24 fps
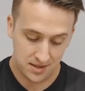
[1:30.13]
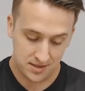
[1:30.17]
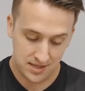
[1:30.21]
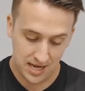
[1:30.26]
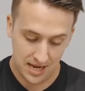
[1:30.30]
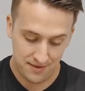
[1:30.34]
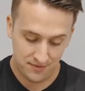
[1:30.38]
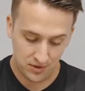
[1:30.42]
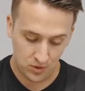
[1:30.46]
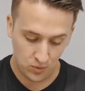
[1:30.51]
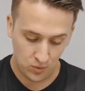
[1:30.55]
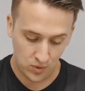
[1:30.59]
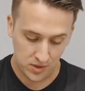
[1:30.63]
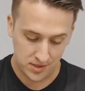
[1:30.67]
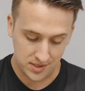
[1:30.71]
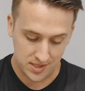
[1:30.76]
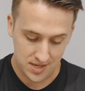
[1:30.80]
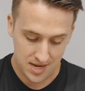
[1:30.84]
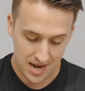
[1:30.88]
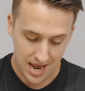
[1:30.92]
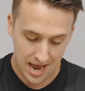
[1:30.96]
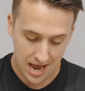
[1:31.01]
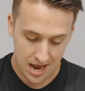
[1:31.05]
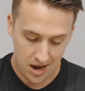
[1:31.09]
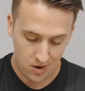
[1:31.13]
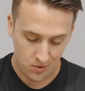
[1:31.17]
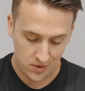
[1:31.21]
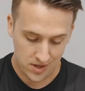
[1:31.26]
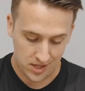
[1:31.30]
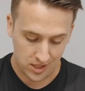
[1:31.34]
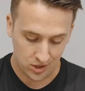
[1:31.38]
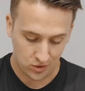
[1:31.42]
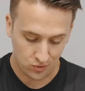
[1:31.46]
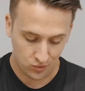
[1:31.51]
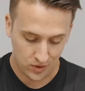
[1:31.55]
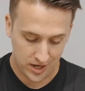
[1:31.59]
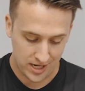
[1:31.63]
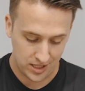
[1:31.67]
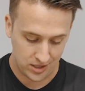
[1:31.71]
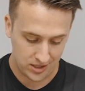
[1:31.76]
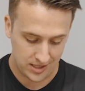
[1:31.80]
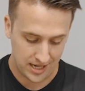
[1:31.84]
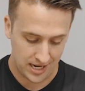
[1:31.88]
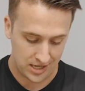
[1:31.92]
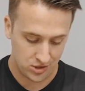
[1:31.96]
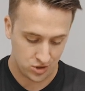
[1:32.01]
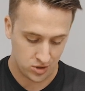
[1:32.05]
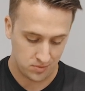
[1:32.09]
David was now in
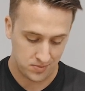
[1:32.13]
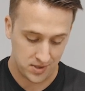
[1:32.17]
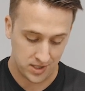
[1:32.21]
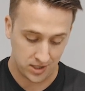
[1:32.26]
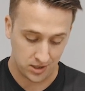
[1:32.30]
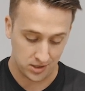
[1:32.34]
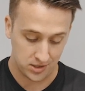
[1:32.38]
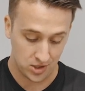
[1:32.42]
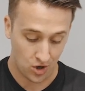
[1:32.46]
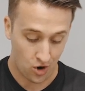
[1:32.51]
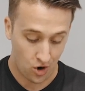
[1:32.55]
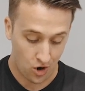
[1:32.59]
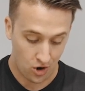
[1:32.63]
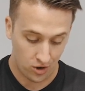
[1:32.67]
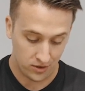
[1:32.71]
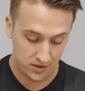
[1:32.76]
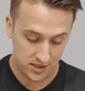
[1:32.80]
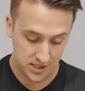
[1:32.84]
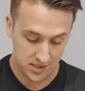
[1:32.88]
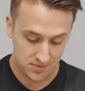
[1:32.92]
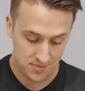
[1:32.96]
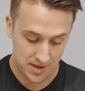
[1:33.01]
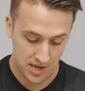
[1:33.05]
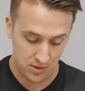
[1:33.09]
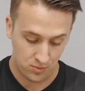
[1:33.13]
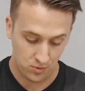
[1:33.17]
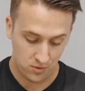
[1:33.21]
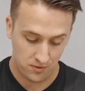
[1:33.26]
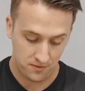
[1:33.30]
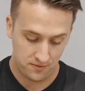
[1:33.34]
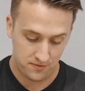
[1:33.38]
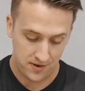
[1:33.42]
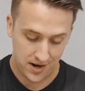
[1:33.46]
great danger because all his men were